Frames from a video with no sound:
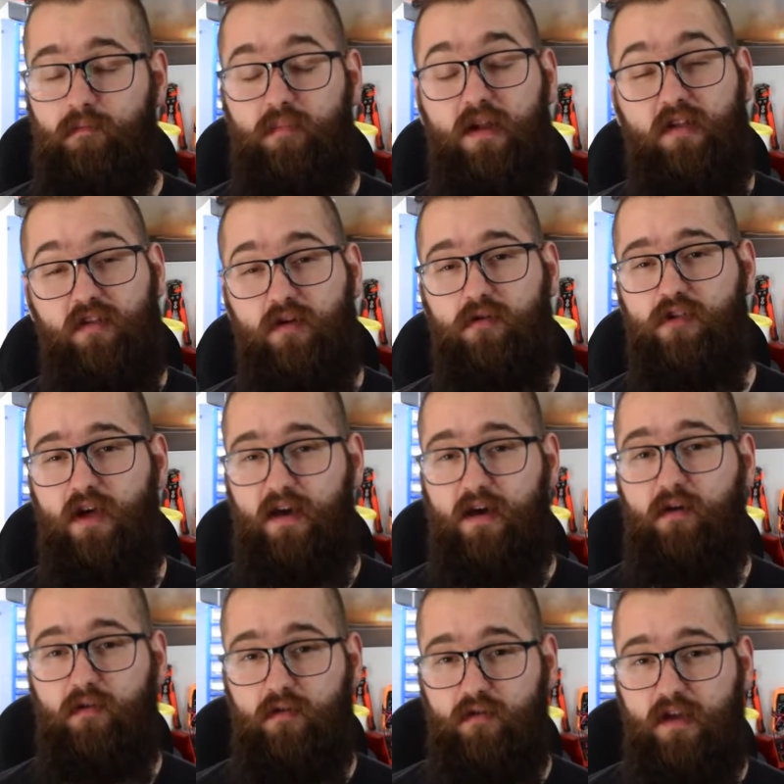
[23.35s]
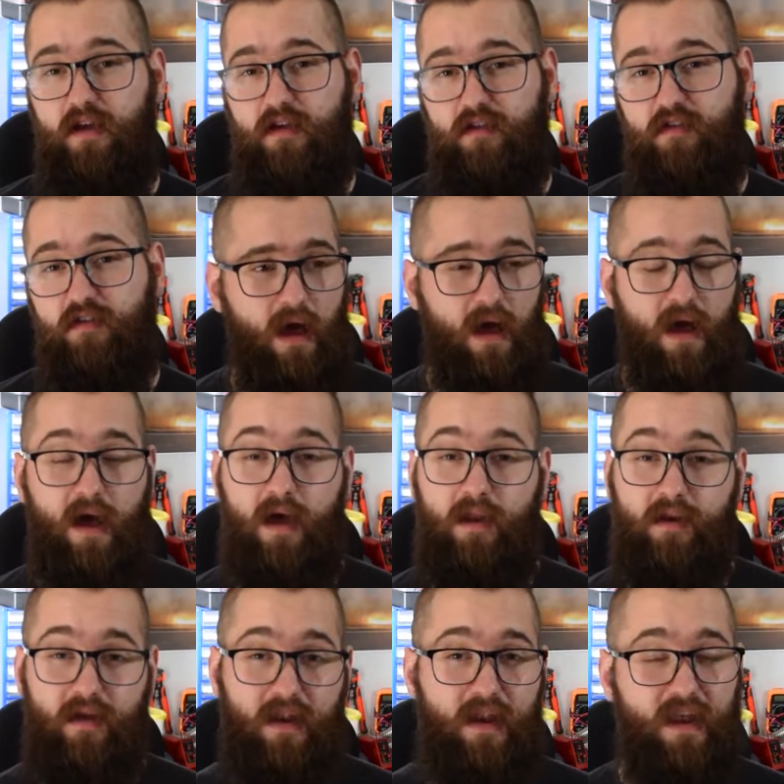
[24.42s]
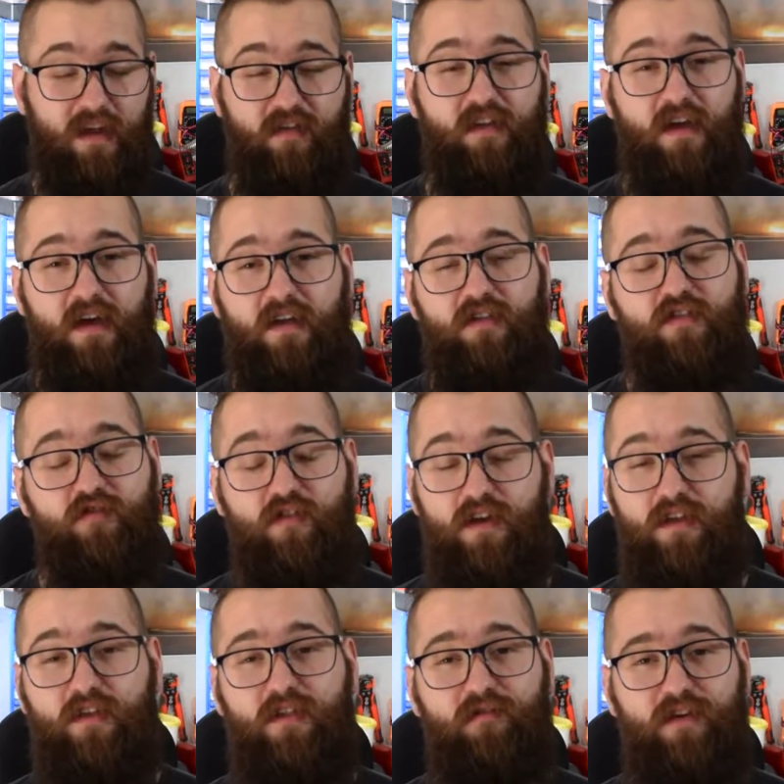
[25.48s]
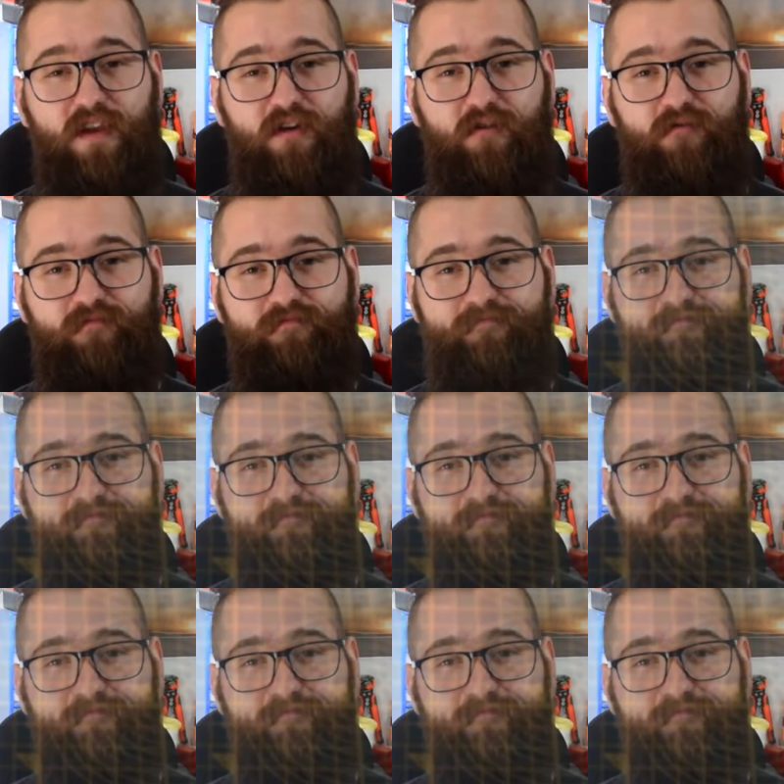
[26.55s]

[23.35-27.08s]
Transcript: please go check out those links and let's get straight into the video.